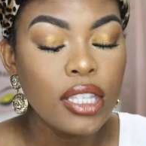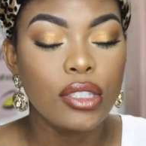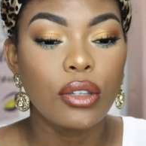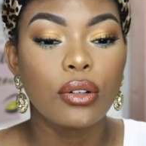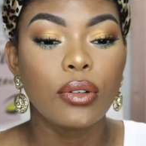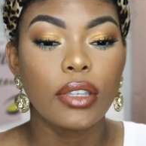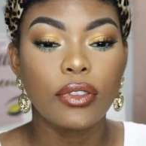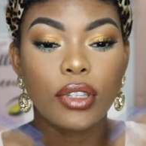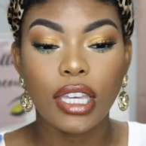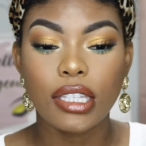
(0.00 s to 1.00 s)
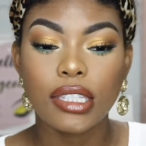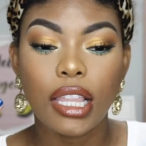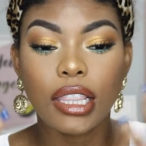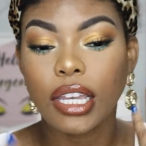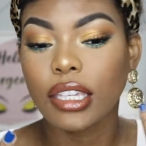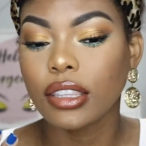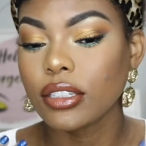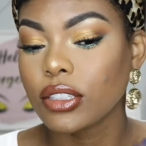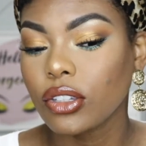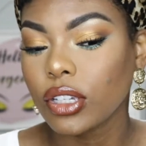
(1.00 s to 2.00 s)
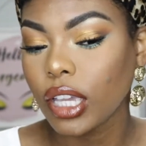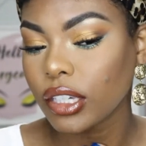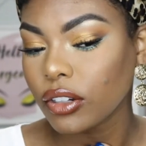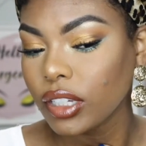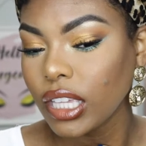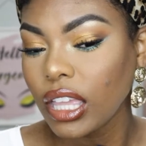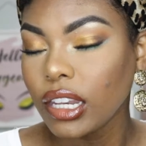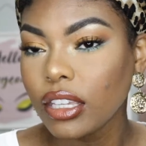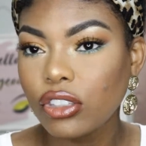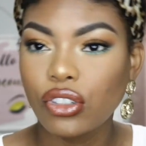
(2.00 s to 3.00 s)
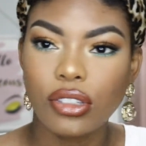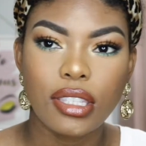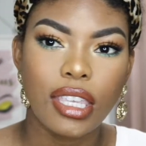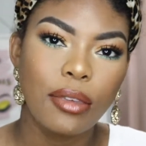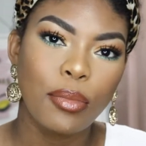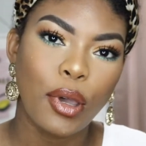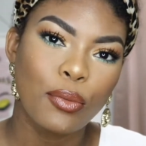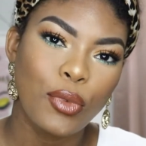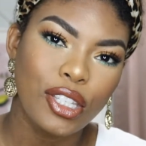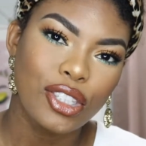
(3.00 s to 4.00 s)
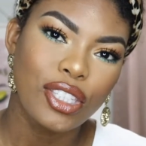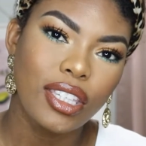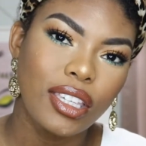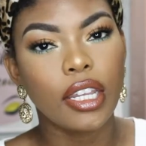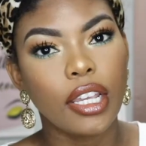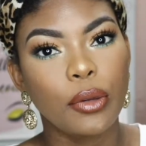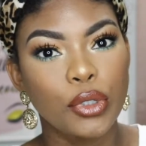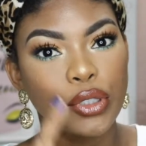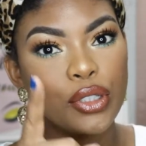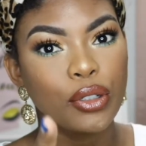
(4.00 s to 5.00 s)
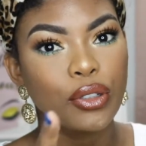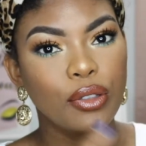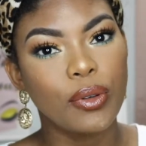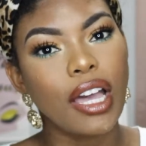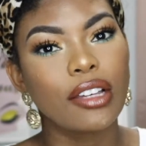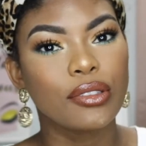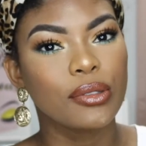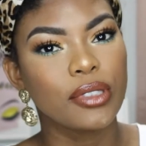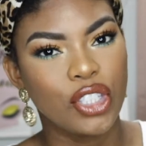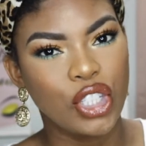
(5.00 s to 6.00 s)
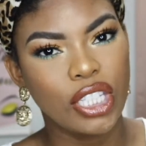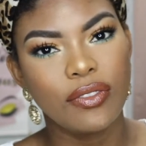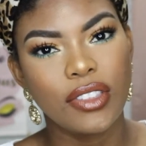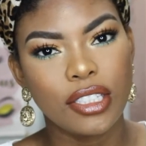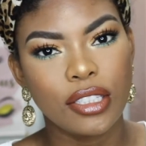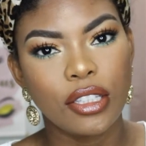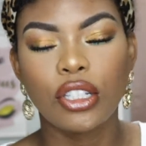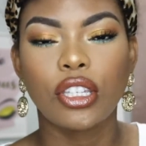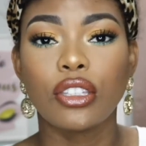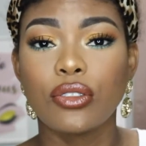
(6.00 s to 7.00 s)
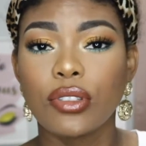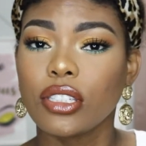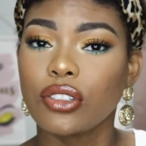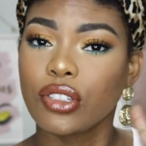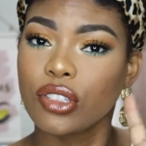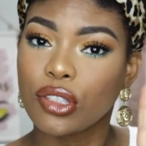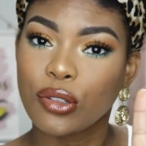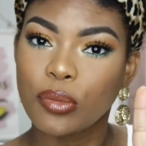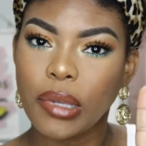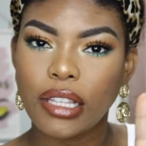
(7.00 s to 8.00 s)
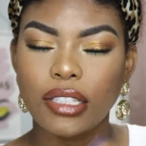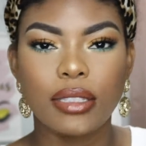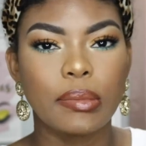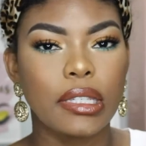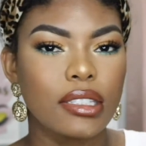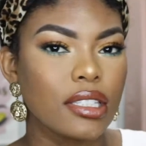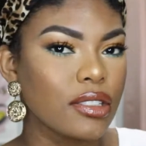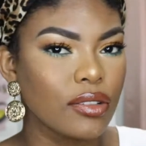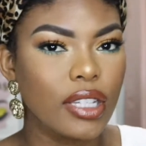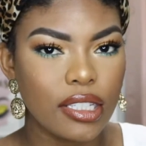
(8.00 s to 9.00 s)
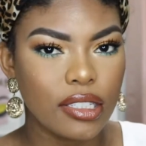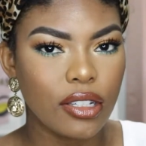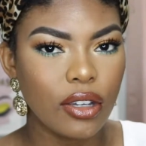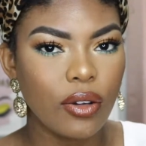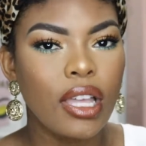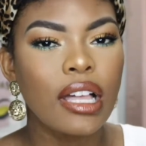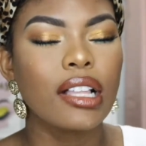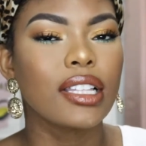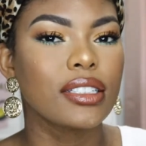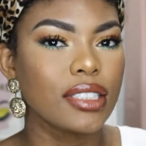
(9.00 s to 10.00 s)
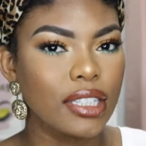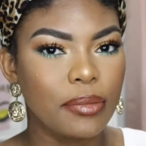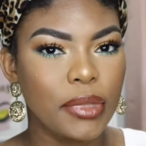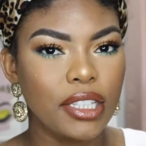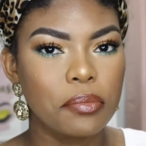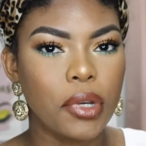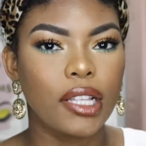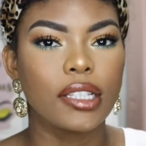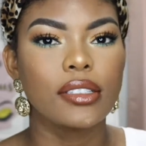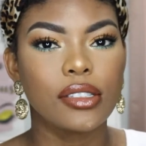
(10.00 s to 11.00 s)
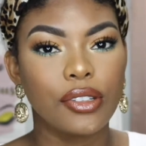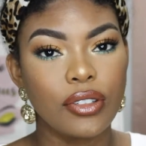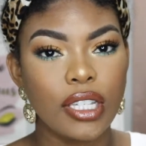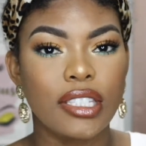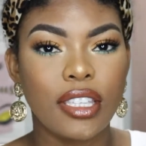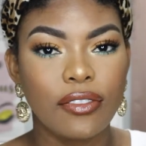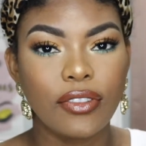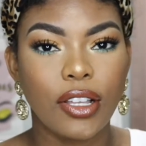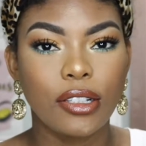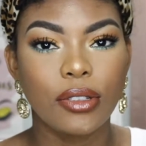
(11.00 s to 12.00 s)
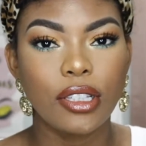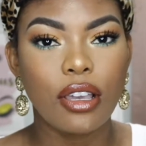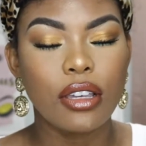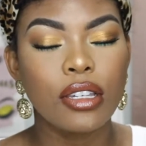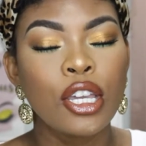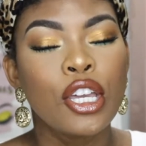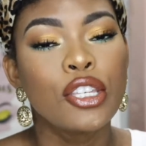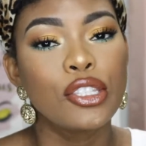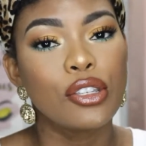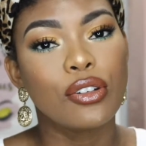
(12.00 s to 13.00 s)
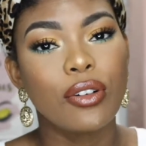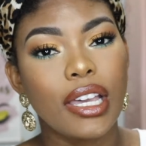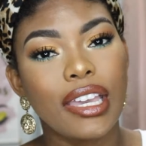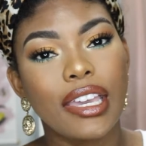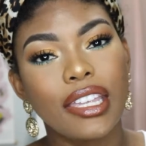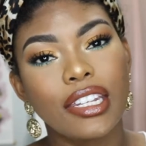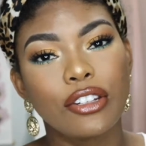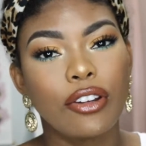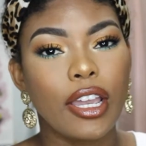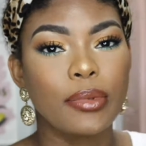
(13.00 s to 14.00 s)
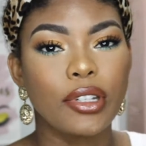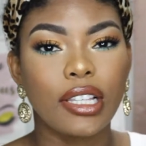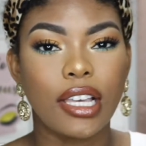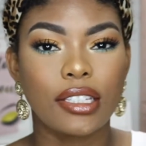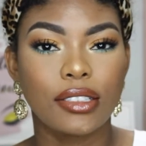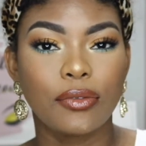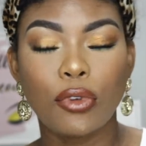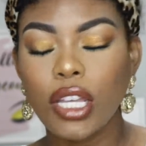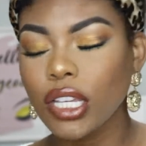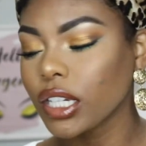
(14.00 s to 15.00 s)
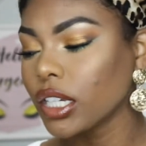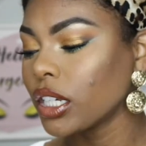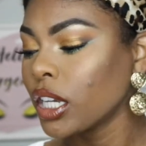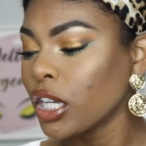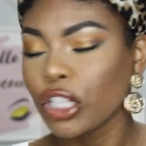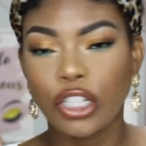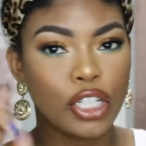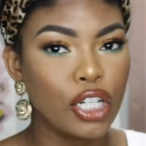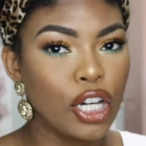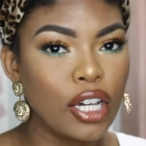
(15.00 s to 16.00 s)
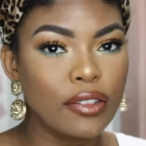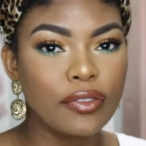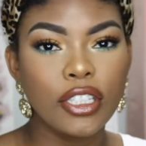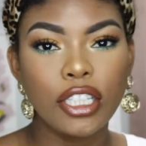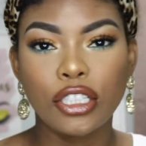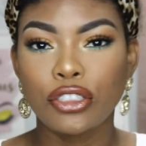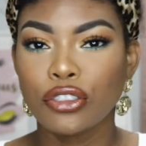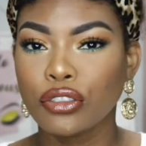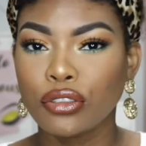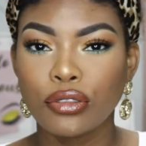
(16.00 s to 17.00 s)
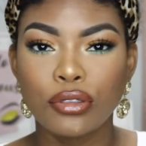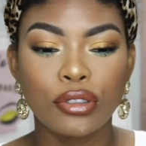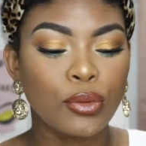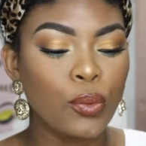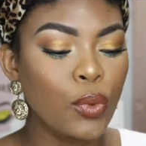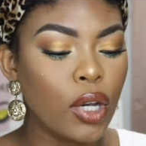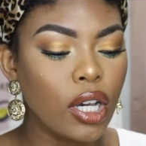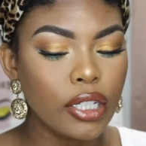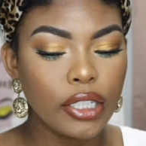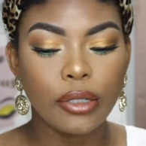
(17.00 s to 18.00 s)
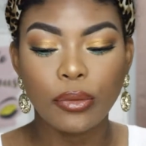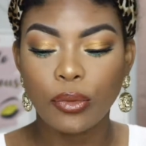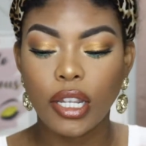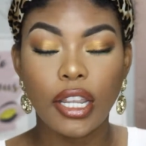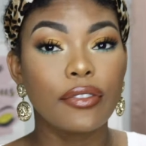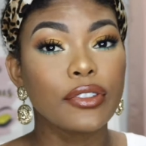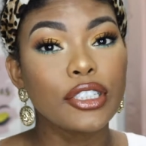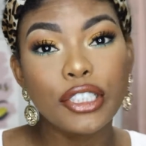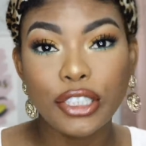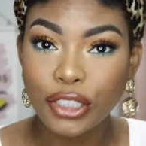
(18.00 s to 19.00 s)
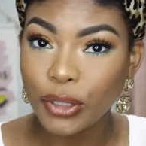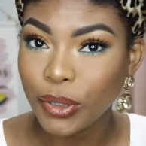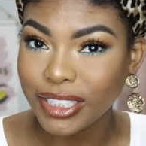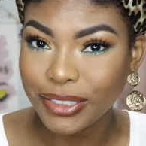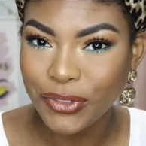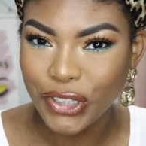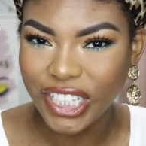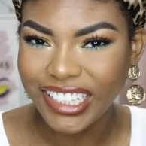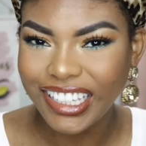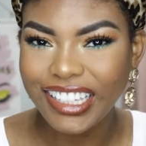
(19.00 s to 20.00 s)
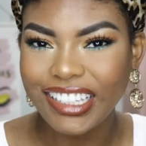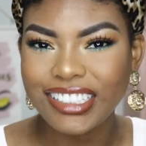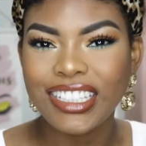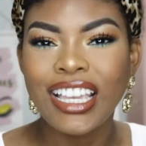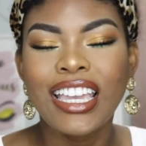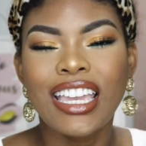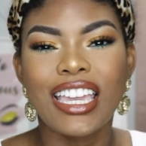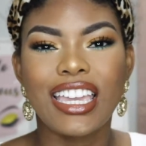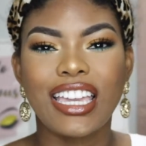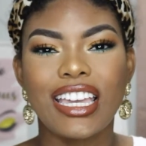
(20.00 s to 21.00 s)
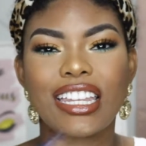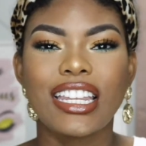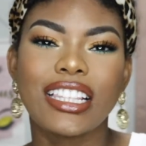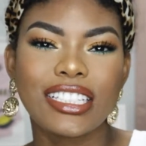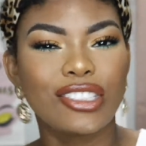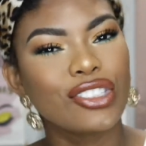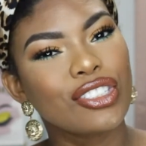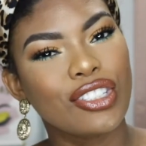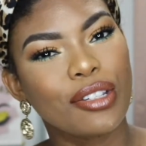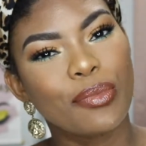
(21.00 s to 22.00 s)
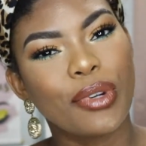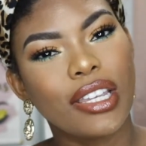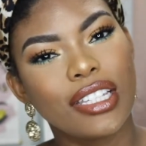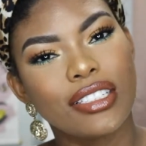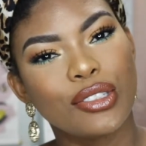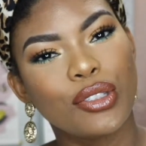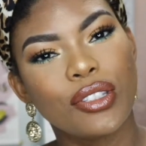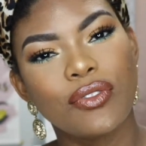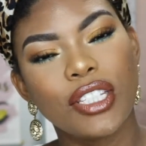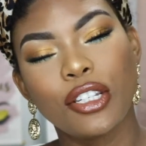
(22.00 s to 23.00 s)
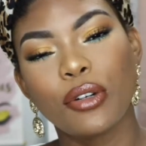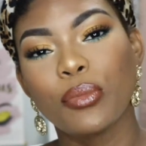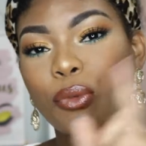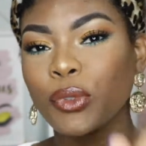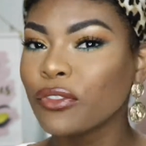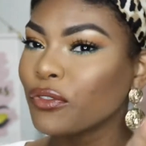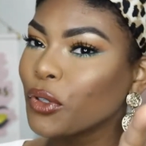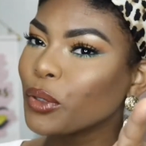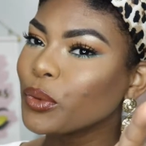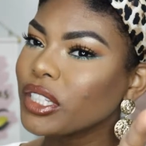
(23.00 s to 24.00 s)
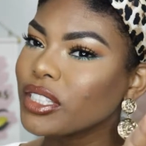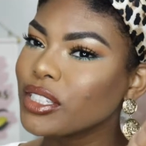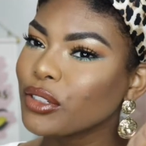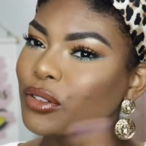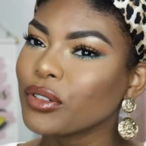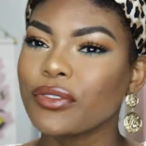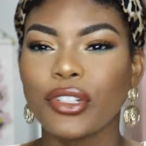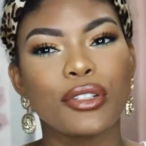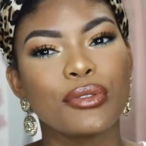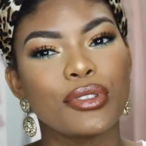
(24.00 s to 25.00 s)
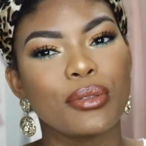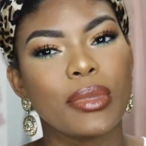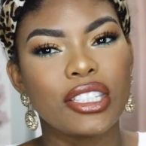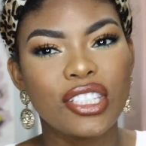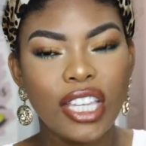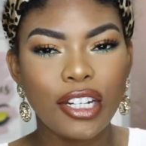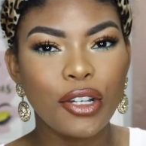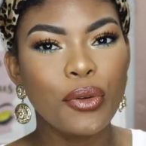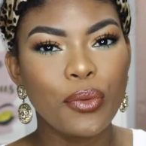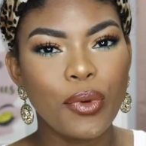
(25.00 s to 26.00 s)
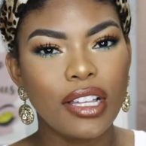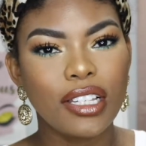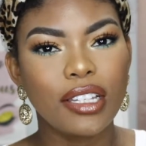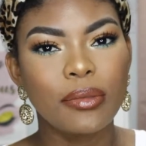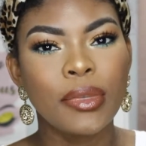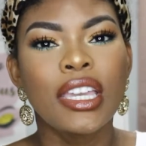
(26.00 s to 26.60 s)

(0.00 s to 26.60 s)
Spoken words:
So if you guys like this look I created, just keep on watching and I will show you how to achieve this look using just 2 palettes, because as you guys know, I like to limit the palettes so you guys can follow along. So go ahead and grab your glass of wine, your coffee, juice, water, whatever your choice of drink is, and let's just jump right into the video. But before we do, if you're new to my channel, welcome.